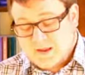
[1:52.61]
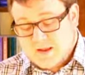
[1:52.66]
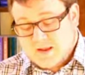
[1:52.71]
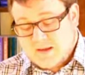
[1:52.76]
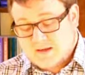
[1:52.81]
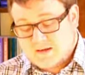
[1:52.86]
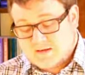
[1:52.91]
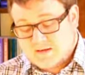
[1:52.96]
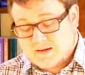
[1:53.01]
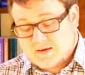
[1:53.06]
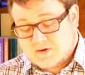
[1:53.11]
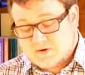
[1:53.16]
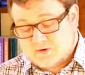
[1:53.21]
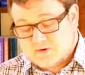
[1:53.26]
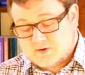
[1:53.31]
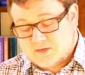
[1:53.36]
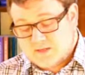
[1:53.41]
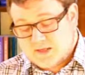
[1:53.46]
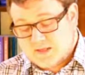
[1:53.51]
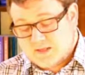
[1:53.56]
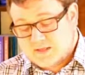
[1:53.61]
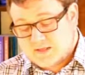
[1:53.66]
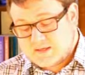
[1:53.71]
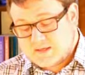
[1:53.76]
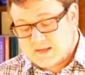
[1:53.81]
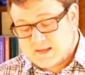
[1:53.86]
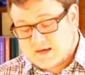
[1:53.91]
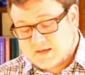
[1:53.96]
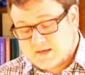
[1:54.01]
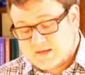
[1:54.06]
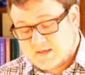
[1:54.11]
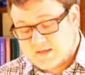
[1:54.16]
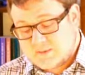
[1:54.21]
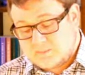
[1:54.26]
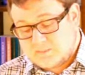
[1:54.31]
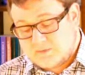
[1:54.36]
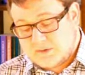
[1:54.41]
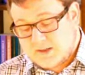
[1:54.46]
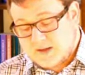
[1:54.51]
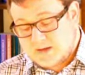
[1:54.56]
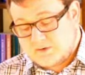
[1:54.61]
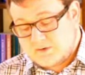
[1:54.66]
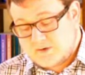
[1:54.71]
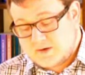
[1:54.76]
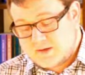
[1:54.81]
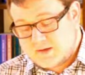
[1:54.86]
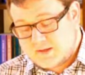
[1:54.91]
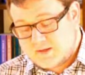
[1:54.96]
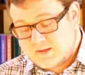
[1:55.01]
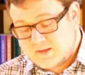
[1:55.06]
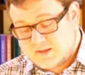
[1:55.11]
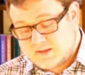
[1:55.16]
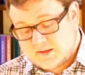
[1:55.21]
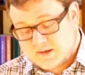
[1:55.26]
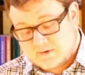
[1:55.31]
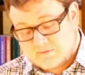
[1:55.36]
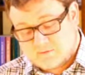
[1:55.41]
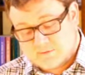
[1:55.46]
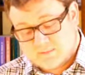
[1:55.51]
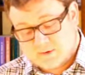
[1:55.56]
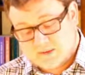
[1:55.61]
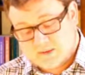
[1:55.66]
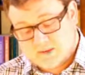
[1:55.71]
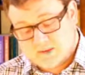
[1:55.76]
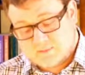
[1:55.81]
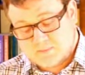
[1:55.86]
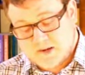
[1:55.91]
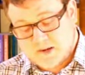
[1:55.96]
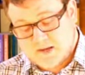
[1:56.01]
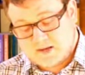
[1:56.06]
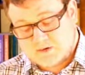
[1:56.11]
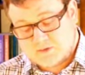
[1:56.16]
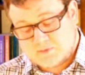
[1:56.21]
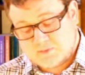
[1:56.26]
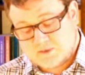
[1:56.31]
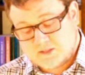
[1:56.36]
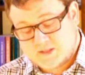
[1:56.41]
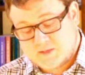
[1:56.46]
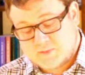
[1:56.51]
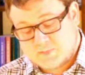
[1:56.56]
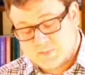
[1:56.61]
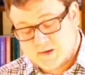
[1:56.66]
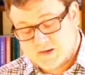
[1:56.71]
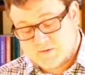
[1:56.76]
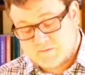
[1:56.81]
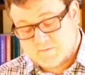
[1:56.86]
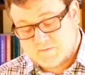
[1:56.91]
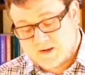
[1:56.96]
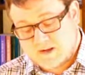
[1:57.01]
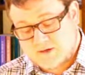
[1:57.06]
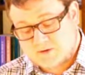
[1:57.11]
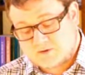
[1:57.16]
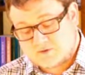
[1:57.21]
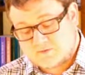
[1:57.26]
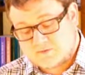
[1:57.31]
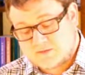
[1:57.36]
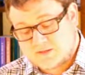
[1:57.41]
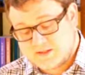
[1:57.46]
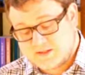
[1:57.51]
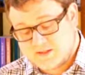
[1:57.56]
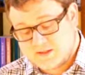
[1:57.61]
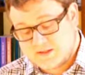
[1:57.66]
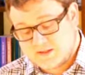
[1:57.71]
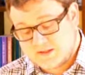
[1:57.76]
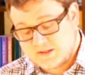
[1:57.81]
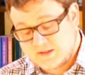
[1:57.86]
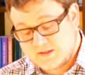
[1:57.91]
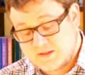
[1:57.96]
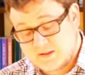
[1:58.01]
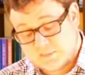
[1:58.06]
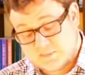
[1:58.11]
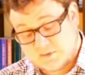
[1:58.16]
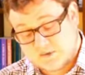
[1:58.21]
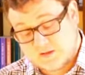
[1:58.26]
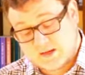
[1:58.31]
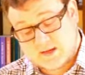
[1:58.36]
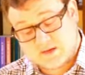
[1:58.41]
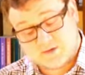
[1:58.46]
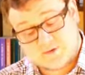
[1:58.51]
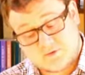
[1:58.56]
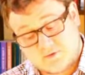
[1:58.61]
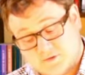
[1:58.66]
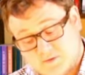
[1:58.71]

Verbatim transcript: He dared to designate as a plotter against the government the man who was the benefactor of the city, the protector